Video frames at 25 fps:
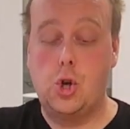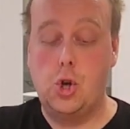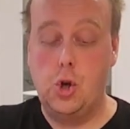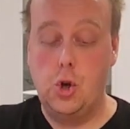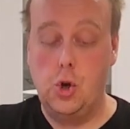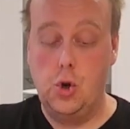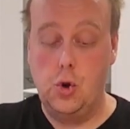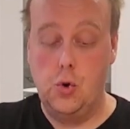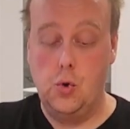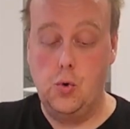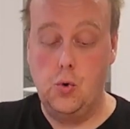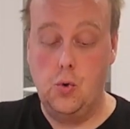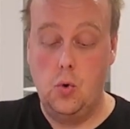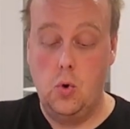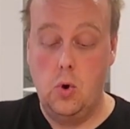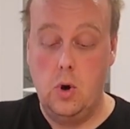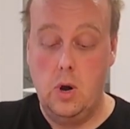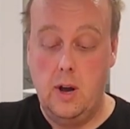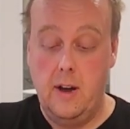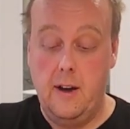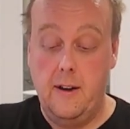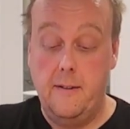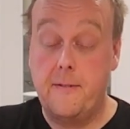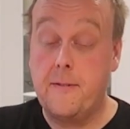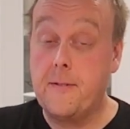to
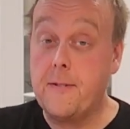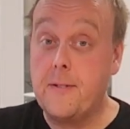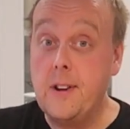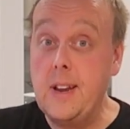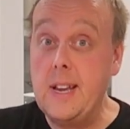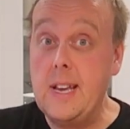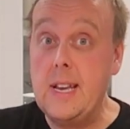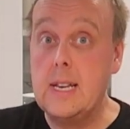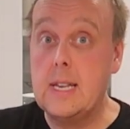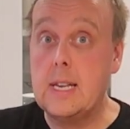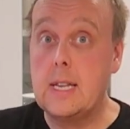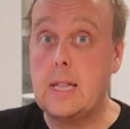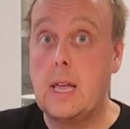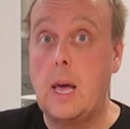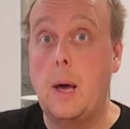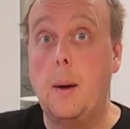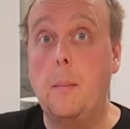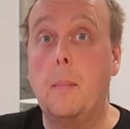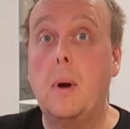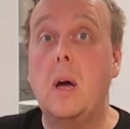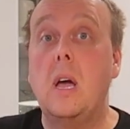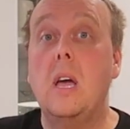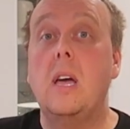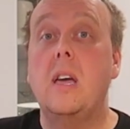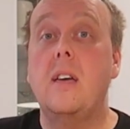freeze
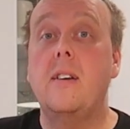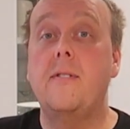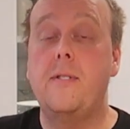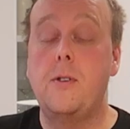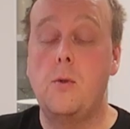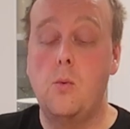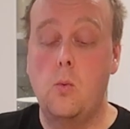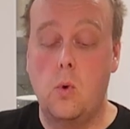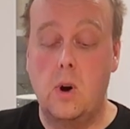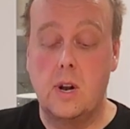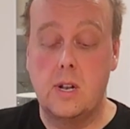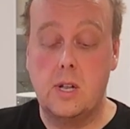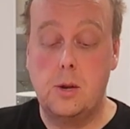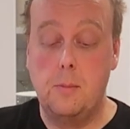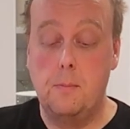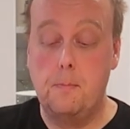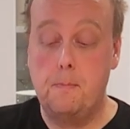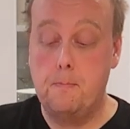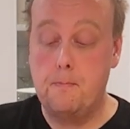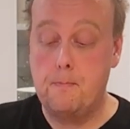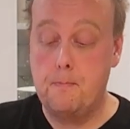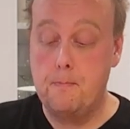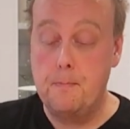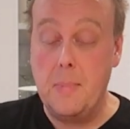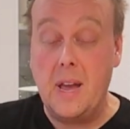them if you want to
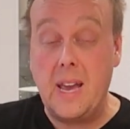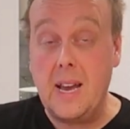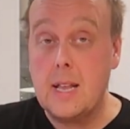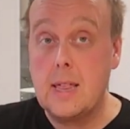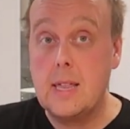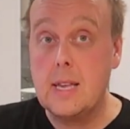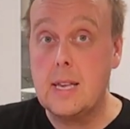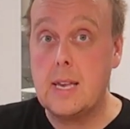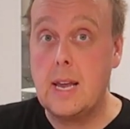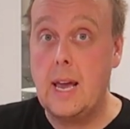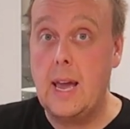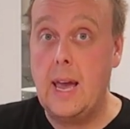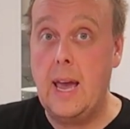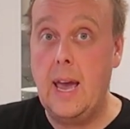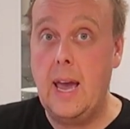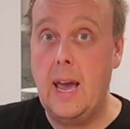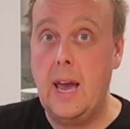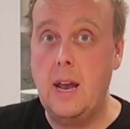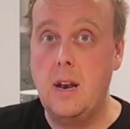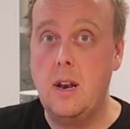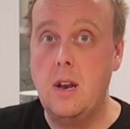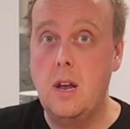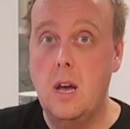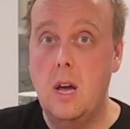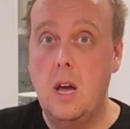make this
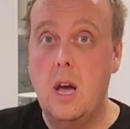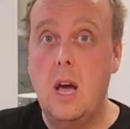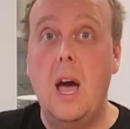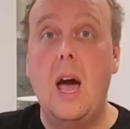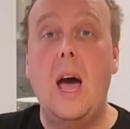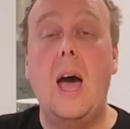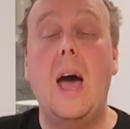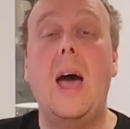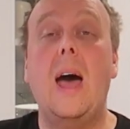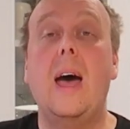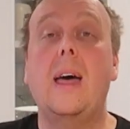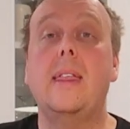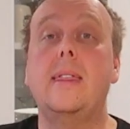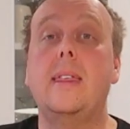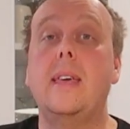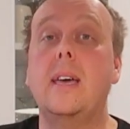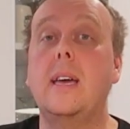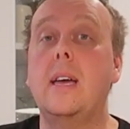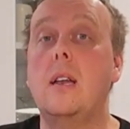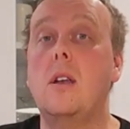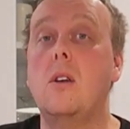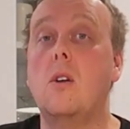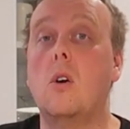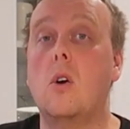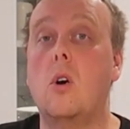ahead and
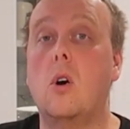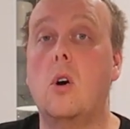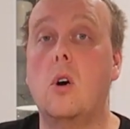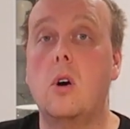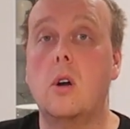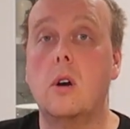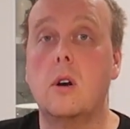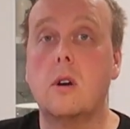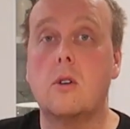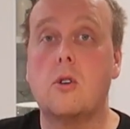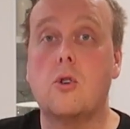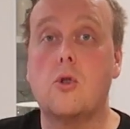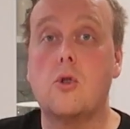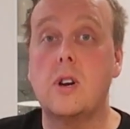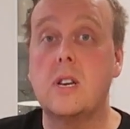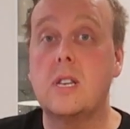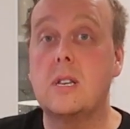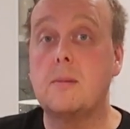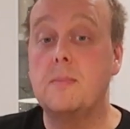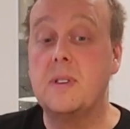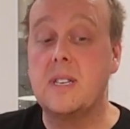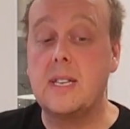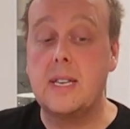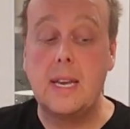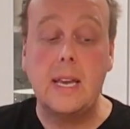then on
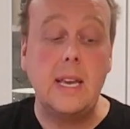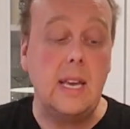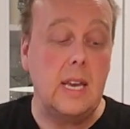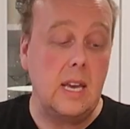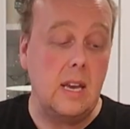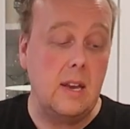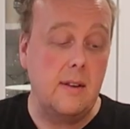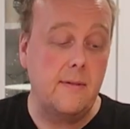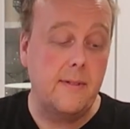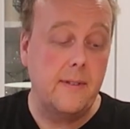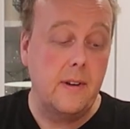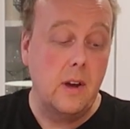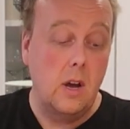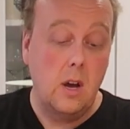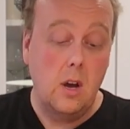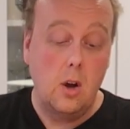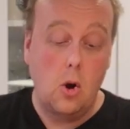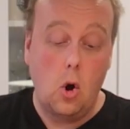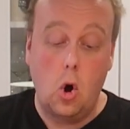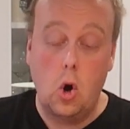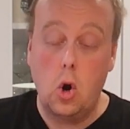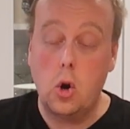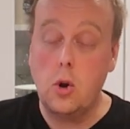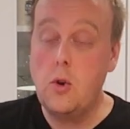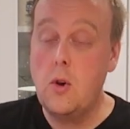Christmas Eve,
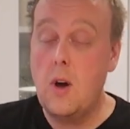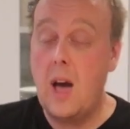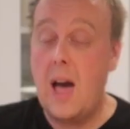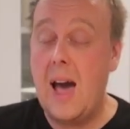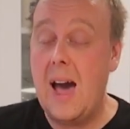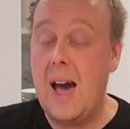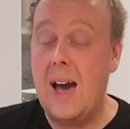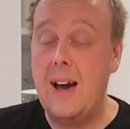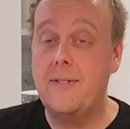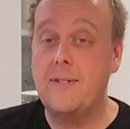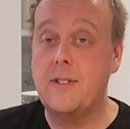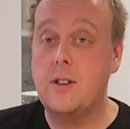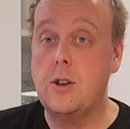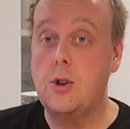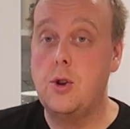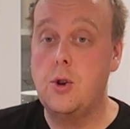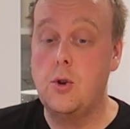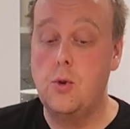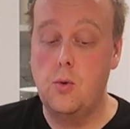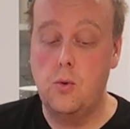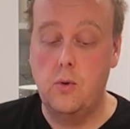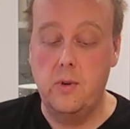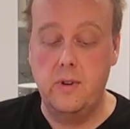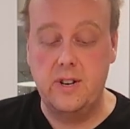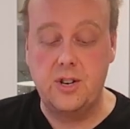all you have to
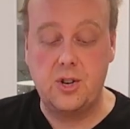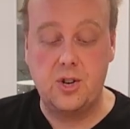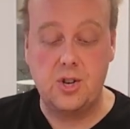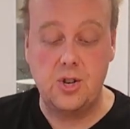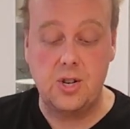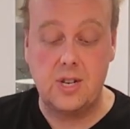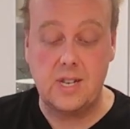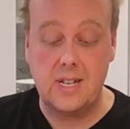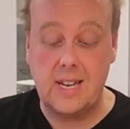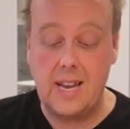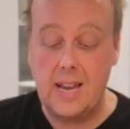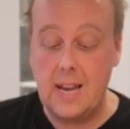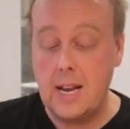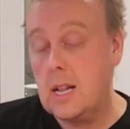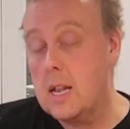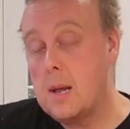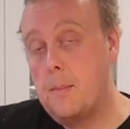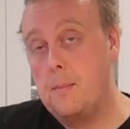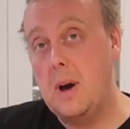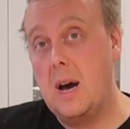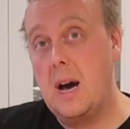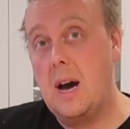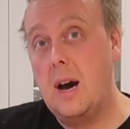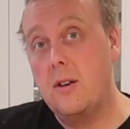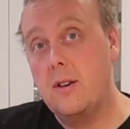do is just take
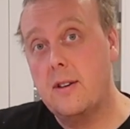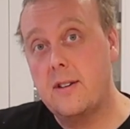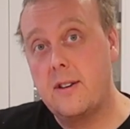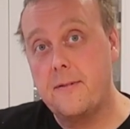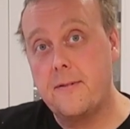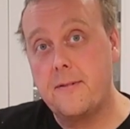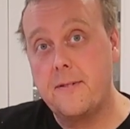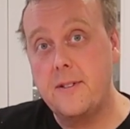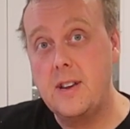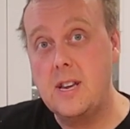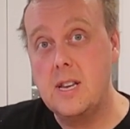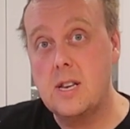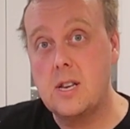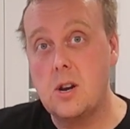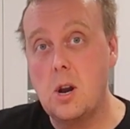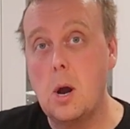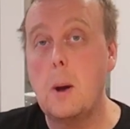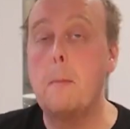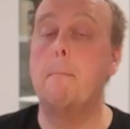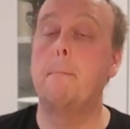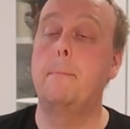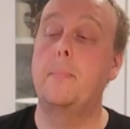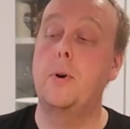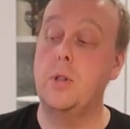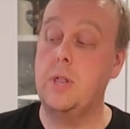them out of the
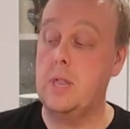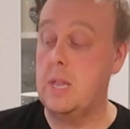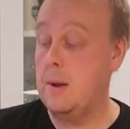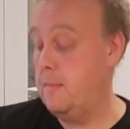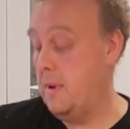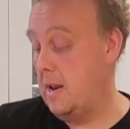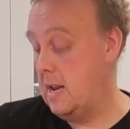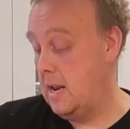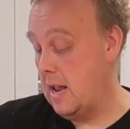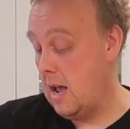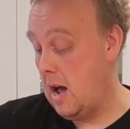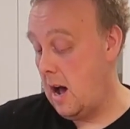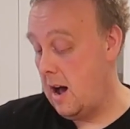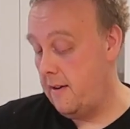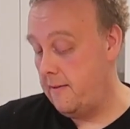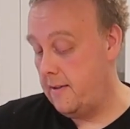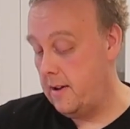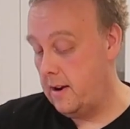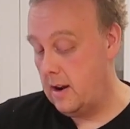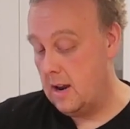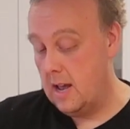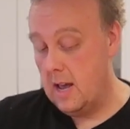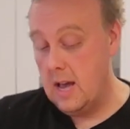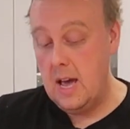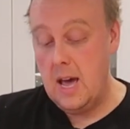freezer, put them in the
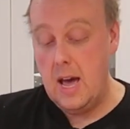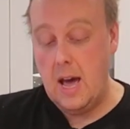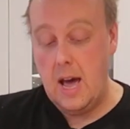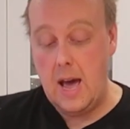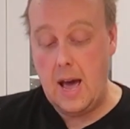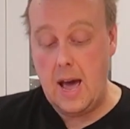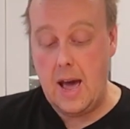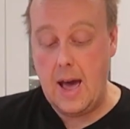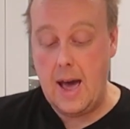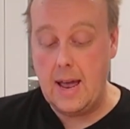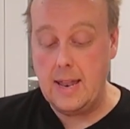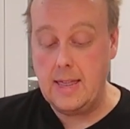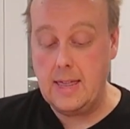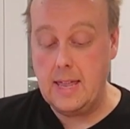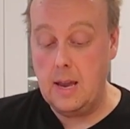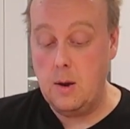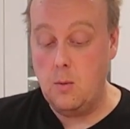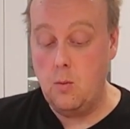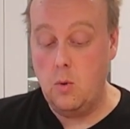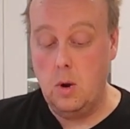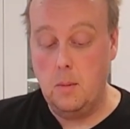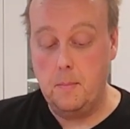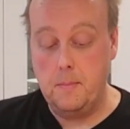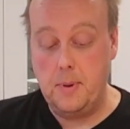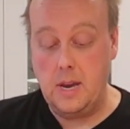oven, and they
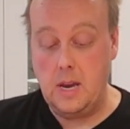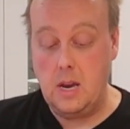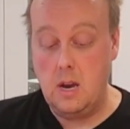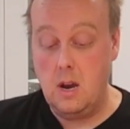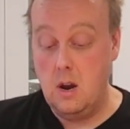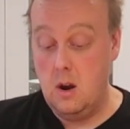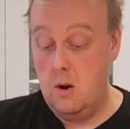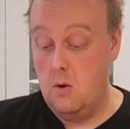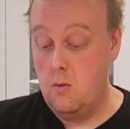will be